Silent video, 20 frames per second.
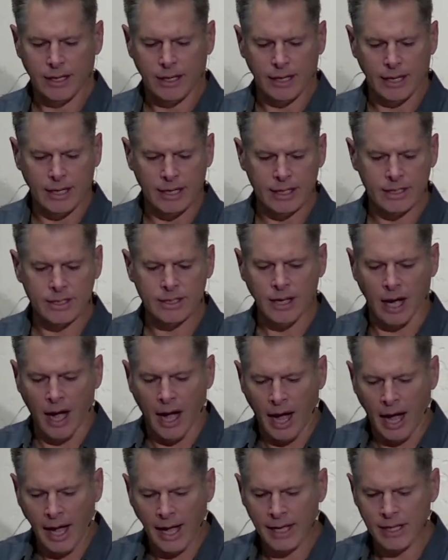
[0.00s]
His
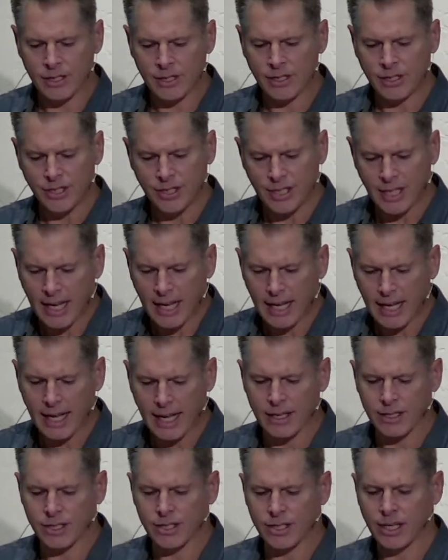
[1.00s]
eyes see,
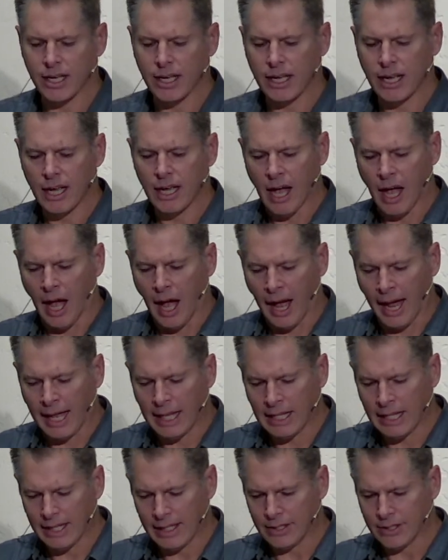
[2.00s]
his
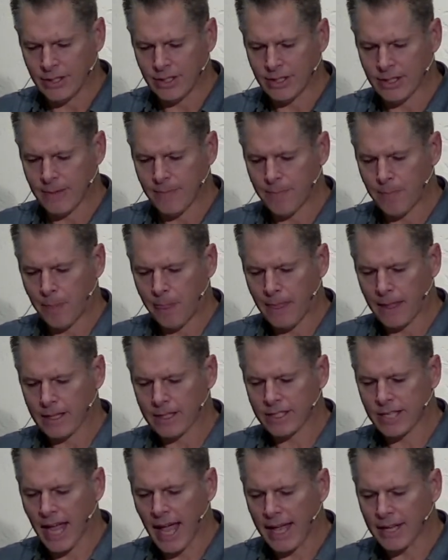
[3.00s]
eyelids
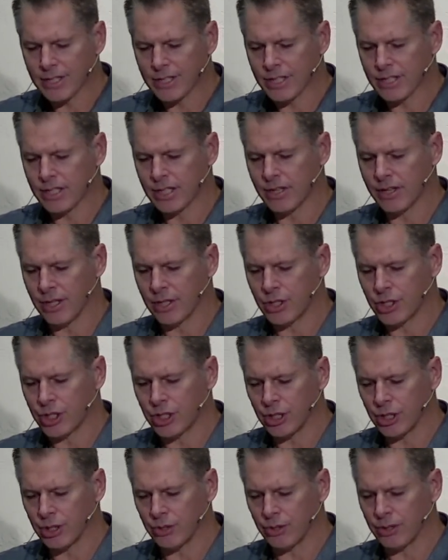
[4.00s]
test the
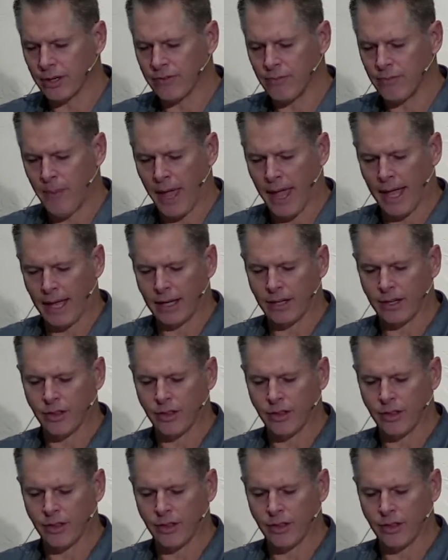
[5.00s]
children of man.